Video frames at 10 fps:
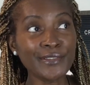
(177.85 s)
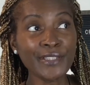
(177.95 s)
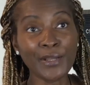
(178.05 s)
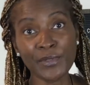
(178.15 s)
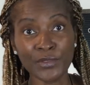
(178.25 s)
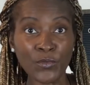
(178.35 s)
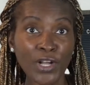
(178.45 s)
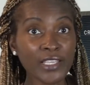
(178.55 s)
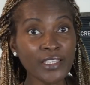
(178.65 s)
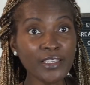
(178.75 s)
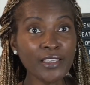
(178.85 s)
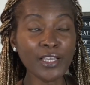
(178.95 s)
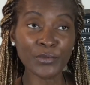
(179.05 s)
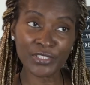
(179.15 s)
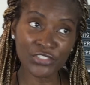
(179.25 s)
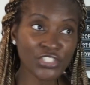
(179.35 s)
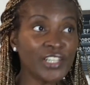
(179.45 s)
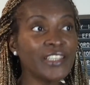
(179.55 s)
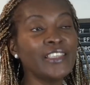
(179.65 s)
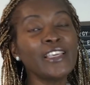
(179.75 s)
I wasn't walking, I wasn't
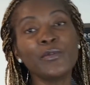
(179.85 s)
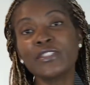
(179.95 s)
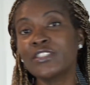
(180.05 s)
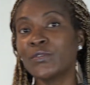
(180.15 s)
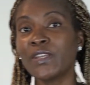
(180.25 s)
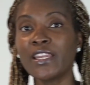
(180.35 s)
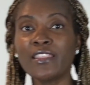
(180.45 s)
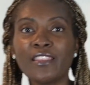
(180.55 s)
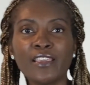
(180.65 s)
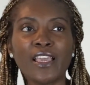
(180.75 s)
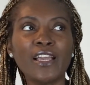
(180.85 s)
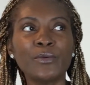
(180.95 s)
jogging, I wasn't doing anything. I